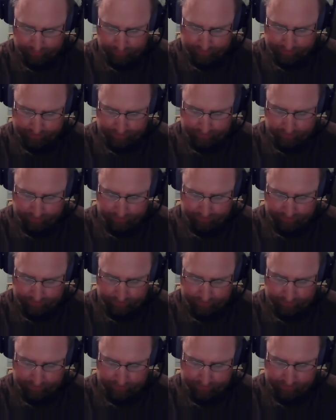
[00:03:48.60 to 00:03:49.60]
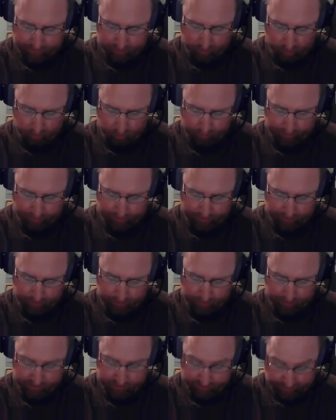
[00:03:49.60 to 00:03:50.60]
which hath been is
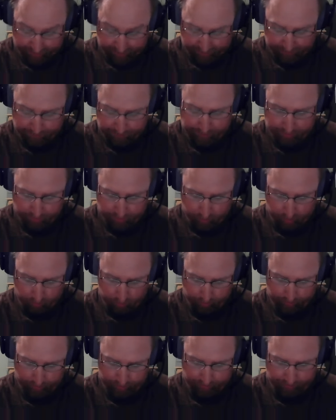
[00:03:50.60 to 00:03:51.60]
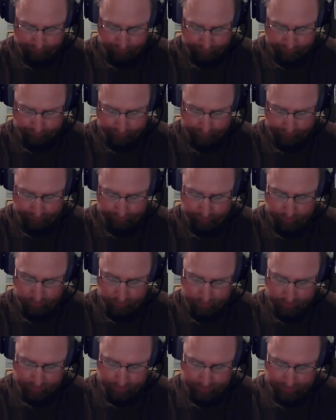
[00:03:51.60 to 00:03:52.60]
already, is named already, verse 10
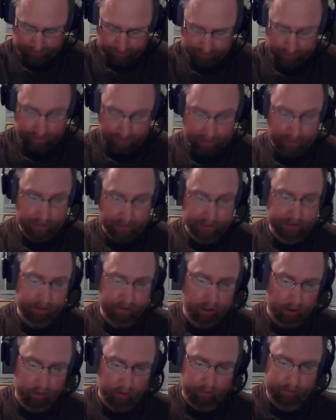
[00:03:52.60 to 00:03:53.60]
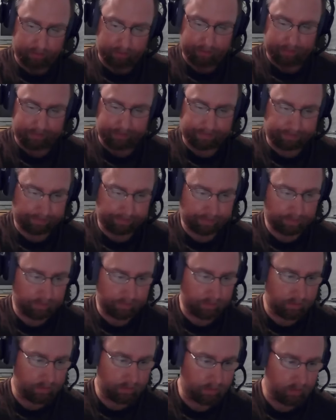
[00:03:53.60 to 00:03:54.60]
and it is known
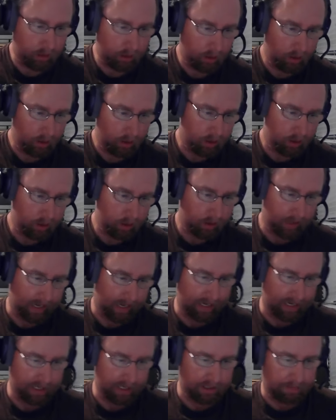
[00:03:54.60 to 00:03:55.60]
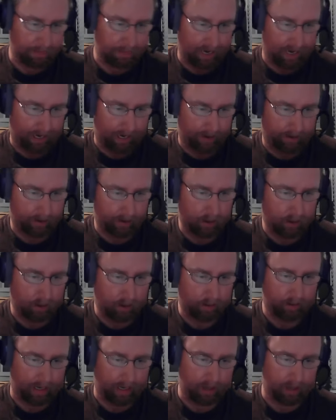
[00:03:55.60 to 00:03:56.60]
that it is man,
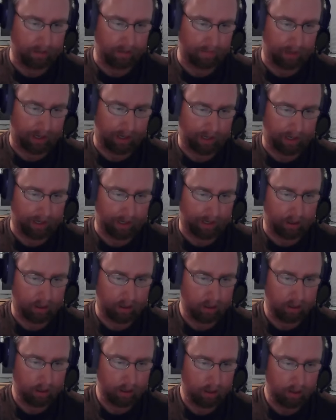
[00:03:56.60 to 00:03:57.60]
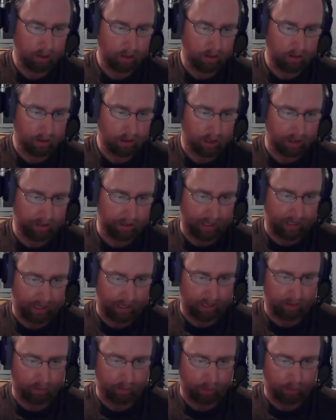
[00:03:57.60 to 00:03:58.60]
neither may he
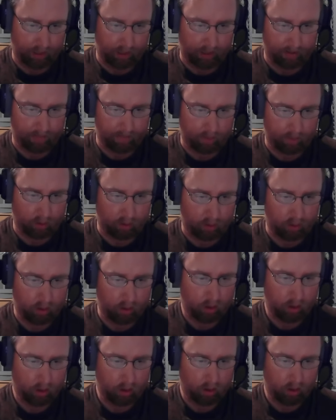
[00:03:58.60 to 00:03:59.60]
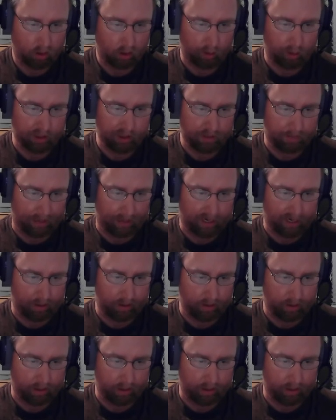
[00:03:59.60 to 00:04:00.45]
contend with him who is mightier